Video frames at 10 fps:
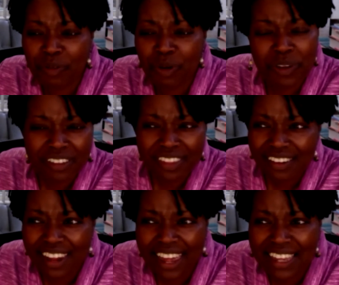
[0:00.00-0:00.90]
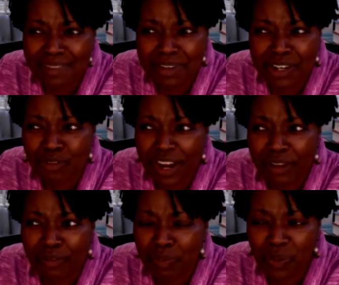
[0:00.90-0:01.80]
well, when are they going to ask me to
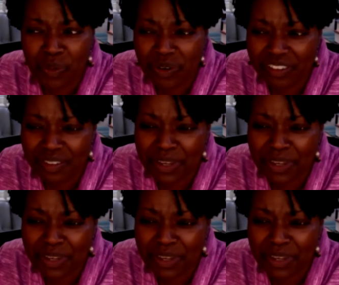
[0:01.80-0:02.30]
write reports?